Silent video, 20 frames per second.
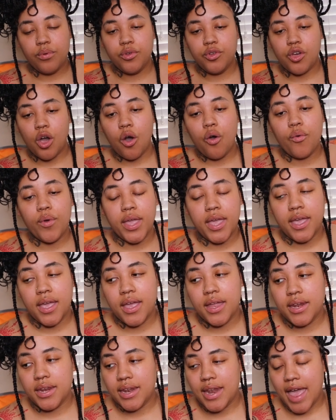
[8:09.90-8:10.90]
go
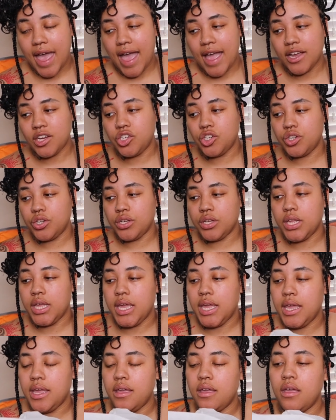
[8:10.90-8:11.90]
in and
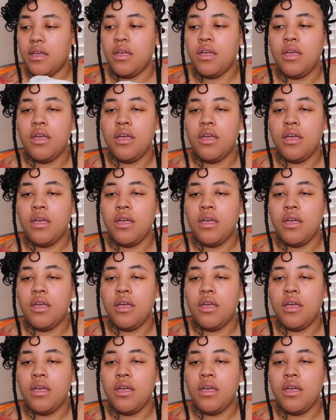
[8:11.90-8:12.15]
actually